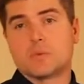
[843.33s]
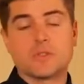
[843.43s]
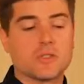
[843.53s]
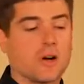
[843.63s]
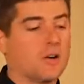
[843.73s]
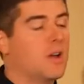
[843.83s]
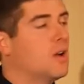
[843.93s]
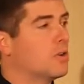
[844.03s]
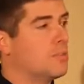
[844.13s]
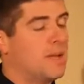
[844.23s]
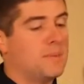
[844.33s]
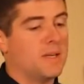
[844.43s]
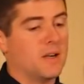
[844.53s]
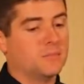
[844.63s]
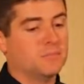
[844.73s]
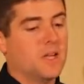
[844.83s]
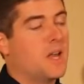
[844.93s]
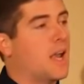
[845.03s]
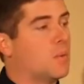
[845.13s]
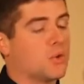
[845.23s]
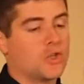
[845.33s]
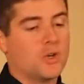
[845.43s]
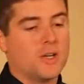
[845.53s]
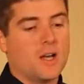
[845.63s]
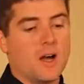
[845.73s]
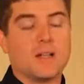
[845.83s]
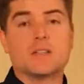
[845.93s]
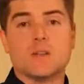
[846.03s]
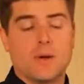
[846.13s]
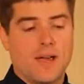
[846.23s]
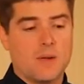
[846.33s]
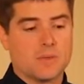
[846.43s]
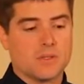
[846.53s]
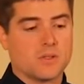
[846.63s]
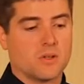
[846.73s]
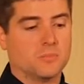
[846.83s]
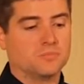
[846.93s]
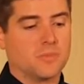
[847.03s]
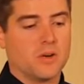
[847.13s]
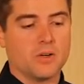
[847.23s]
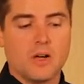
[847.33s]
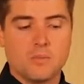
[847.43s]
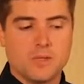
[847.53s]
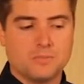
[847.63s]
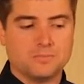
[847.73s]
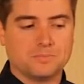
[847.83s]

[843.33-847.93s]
We'll start with a BB gun and we'll shoot it in the eye and see what happens. So here it comes.